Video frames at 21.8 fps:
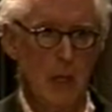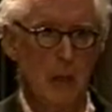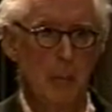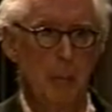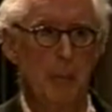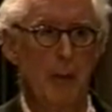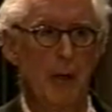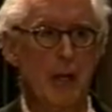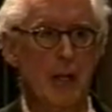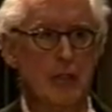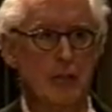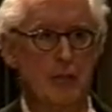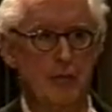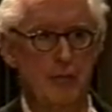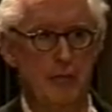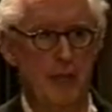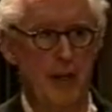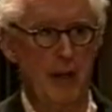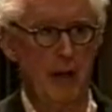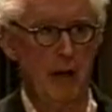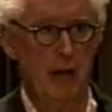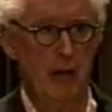but it's
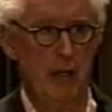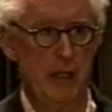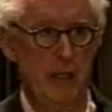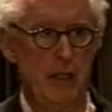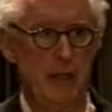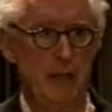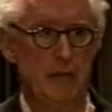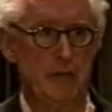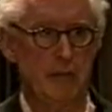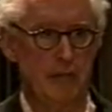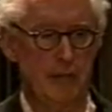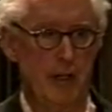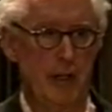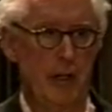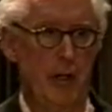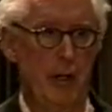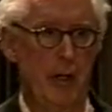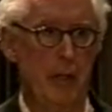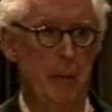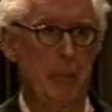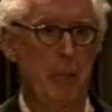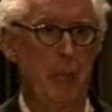very,
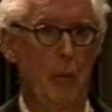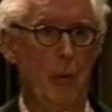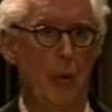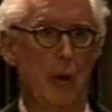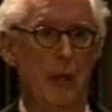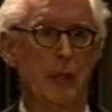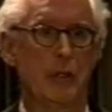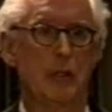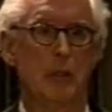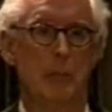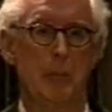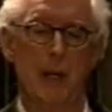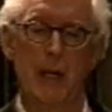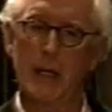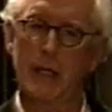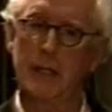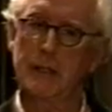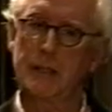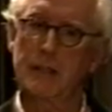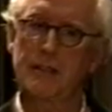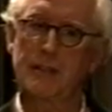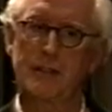very important to
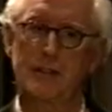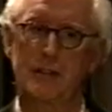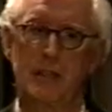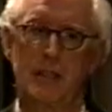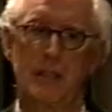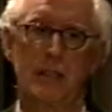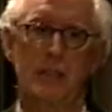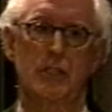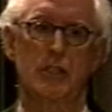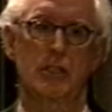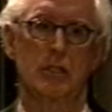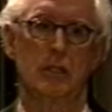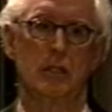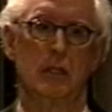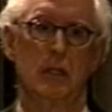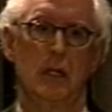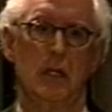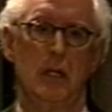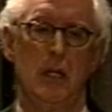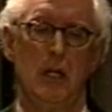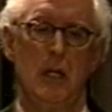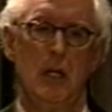make a distinction
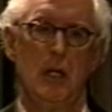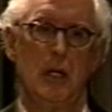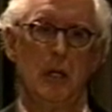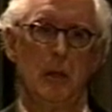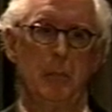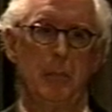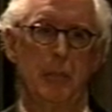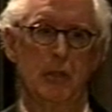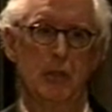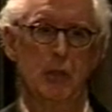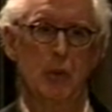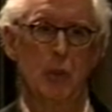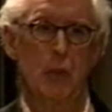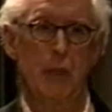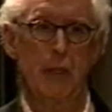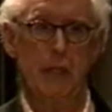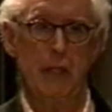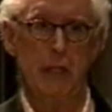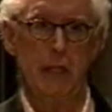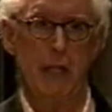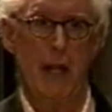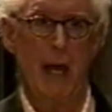
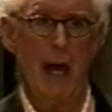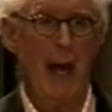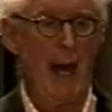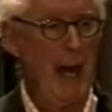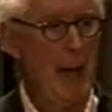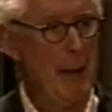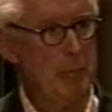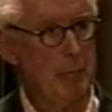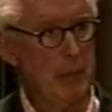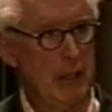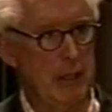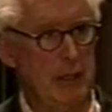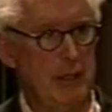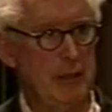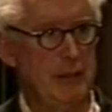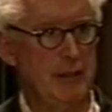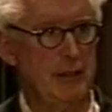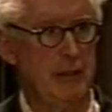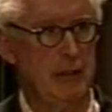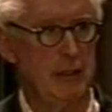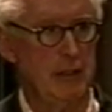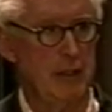between
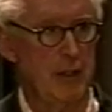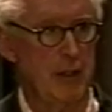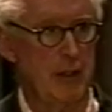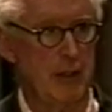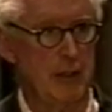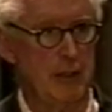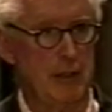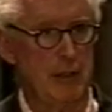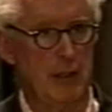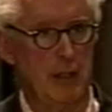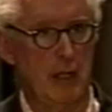the